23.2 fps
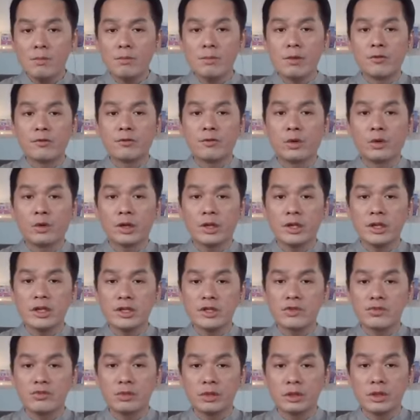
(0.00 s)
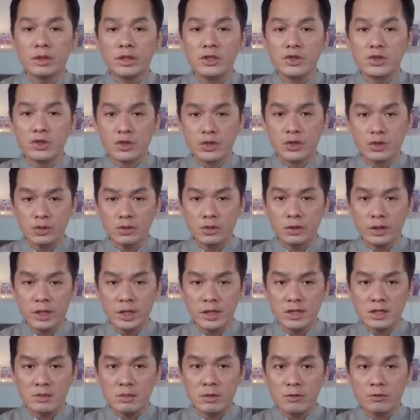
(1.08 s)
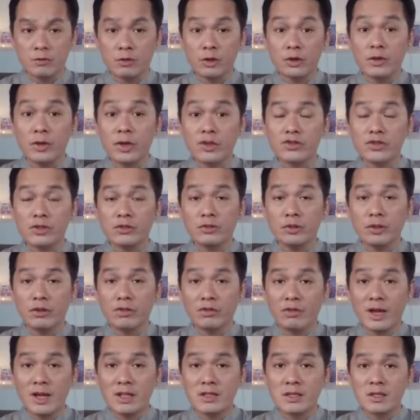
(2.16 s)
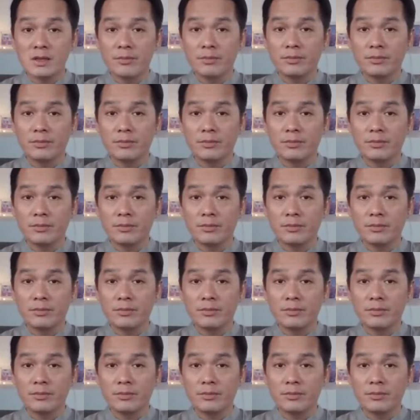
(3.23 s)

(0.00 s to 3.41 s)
before it's really too late, before you actually regret.